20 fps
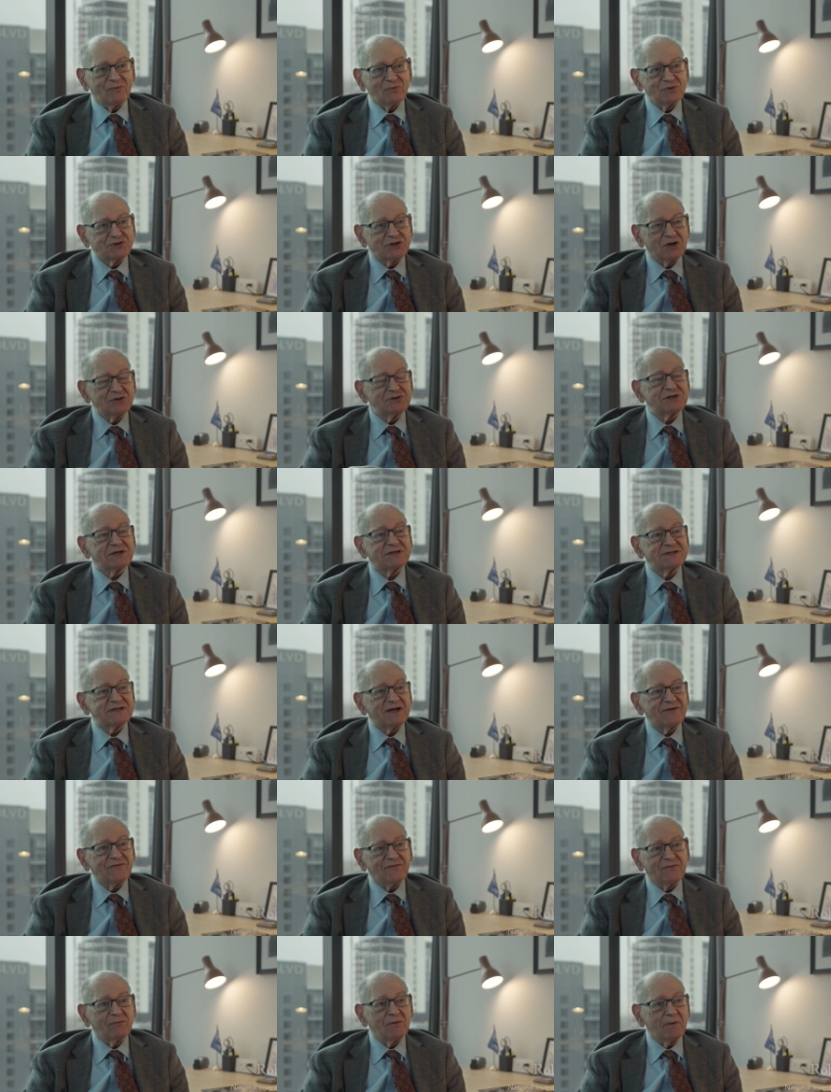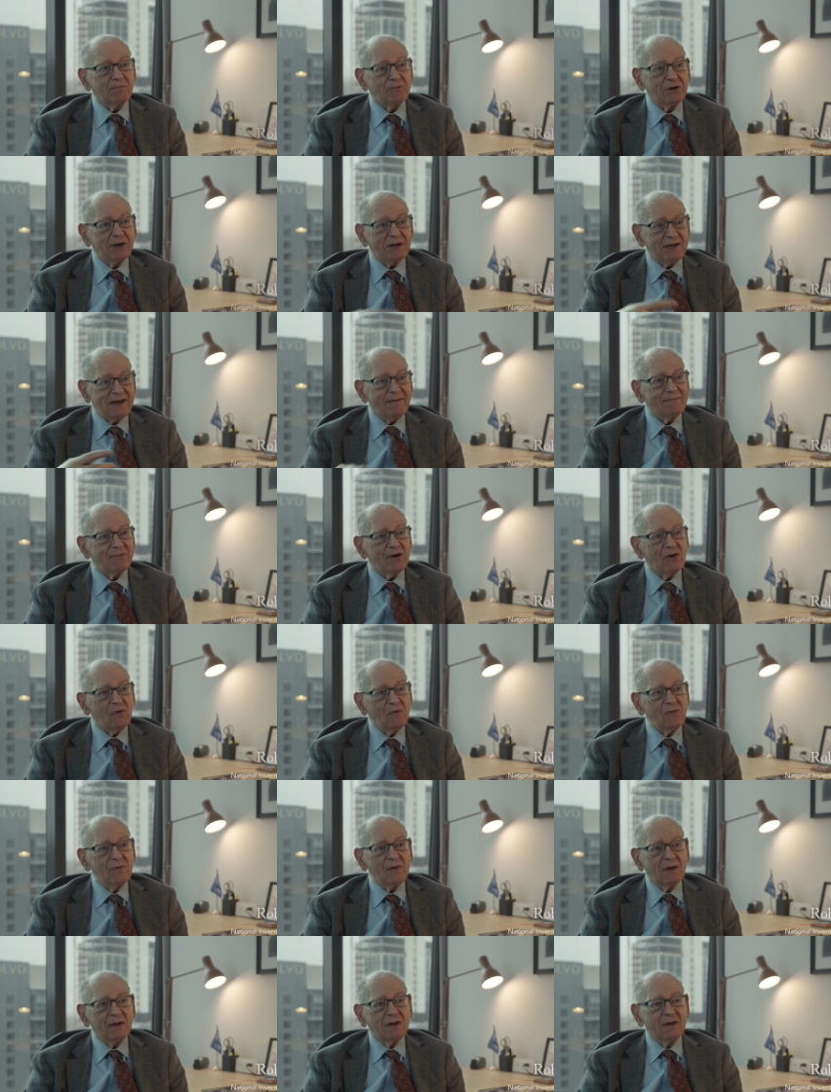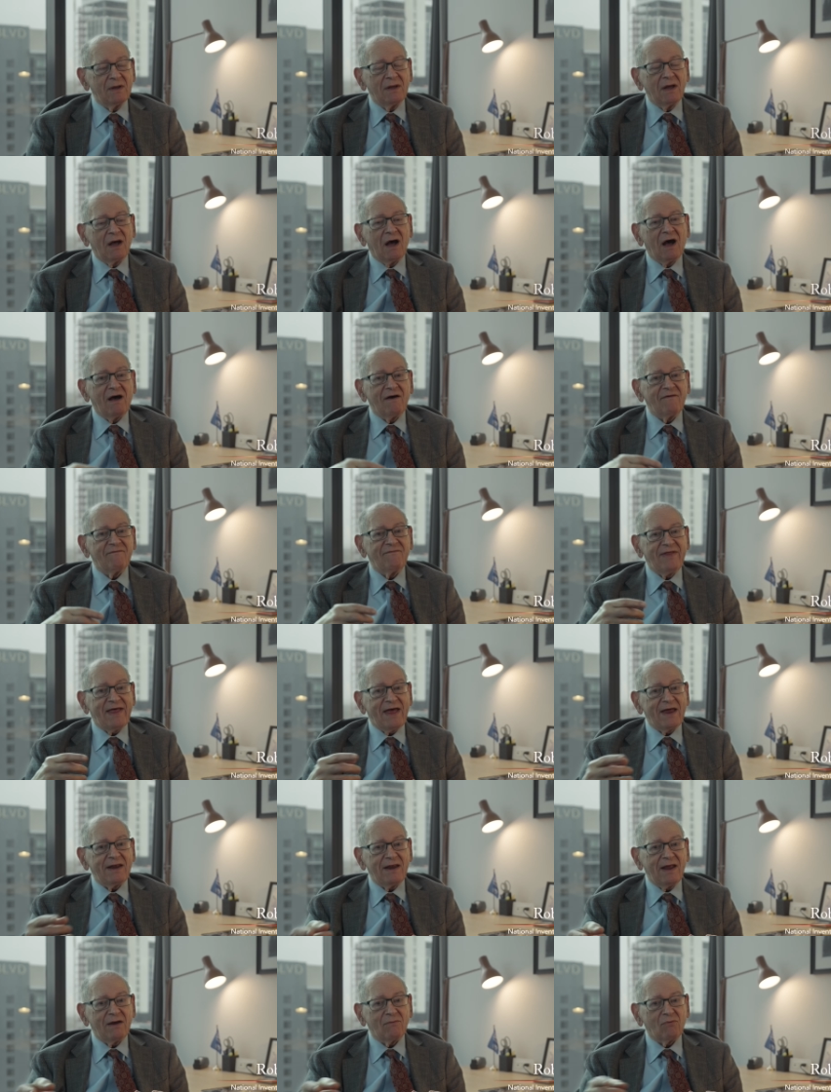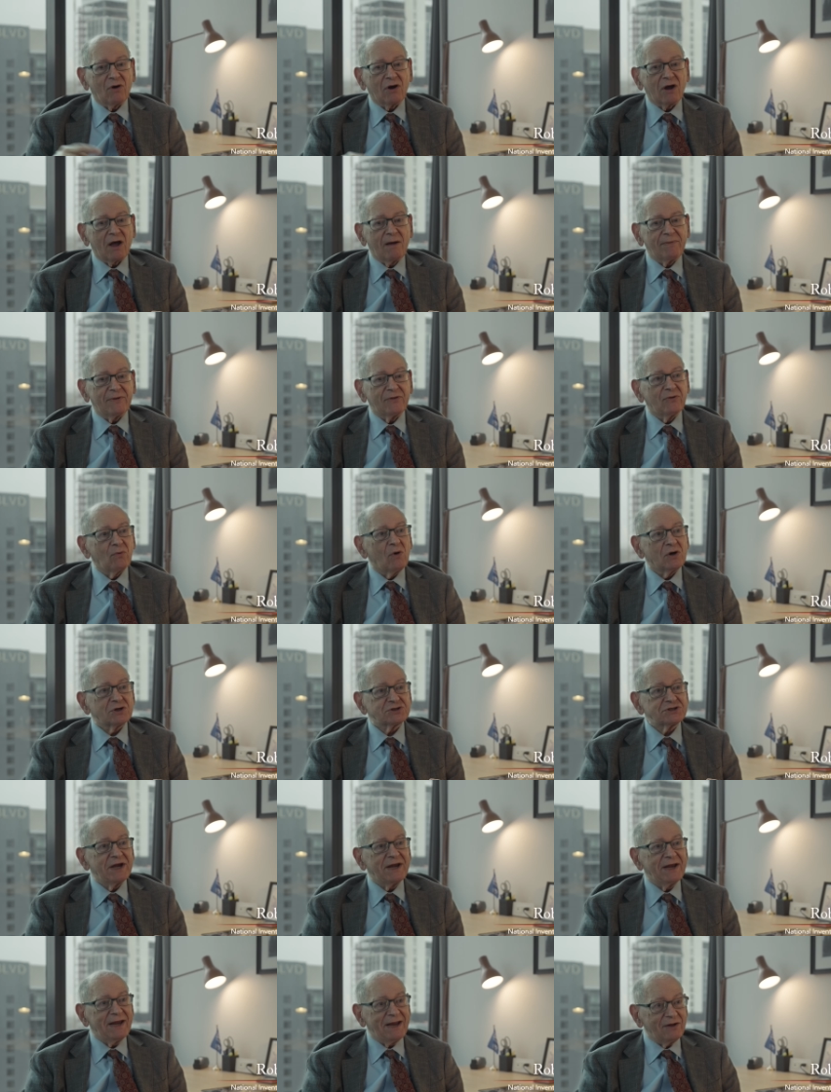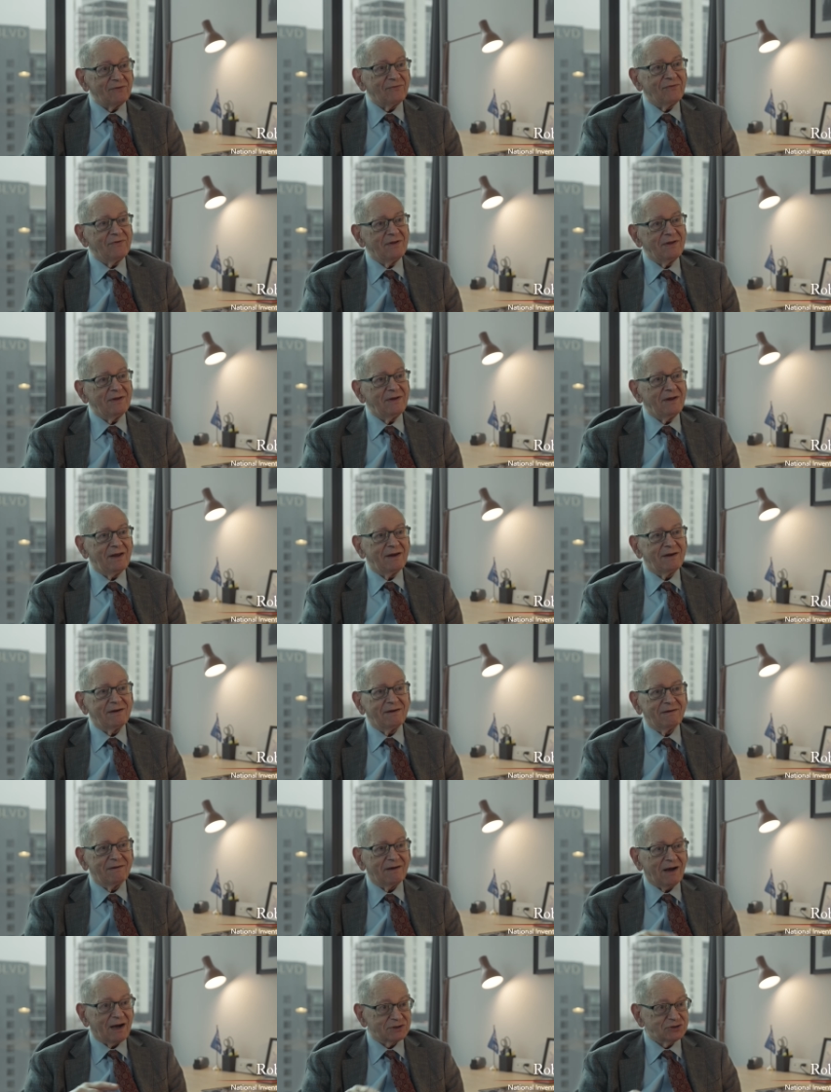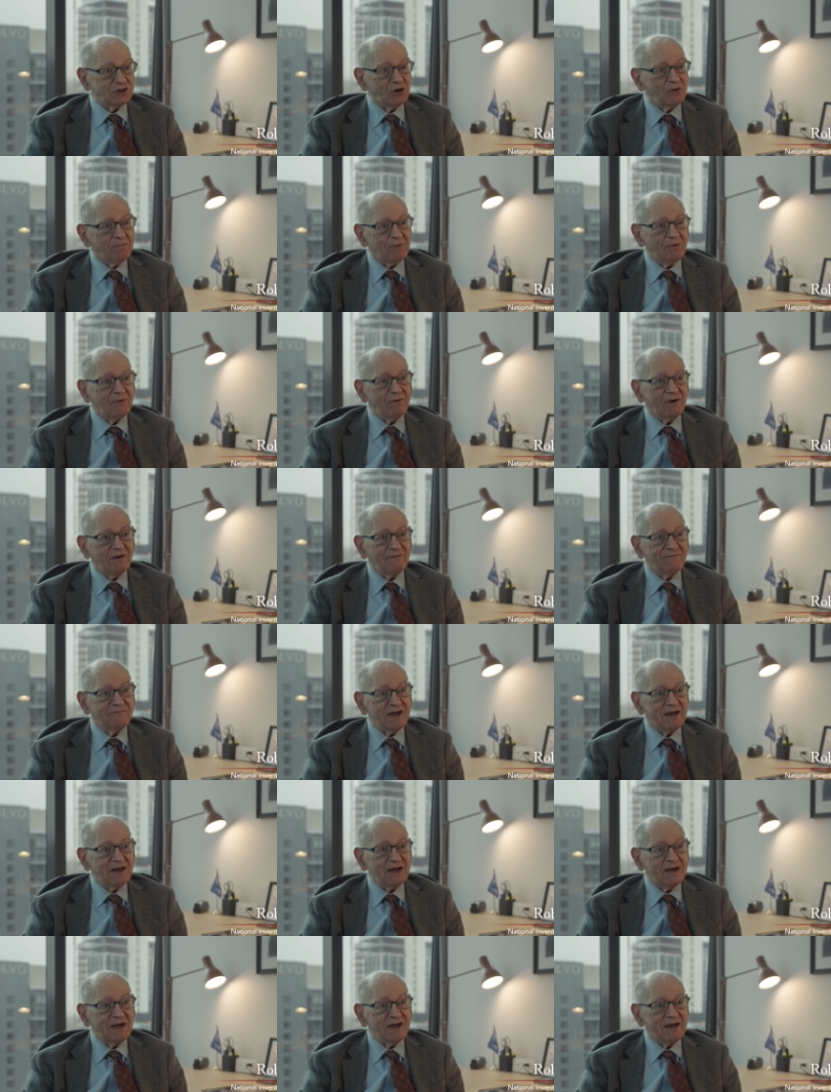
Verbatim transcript: was so successful, we put a demo of that network up at the Washington Hilton in October of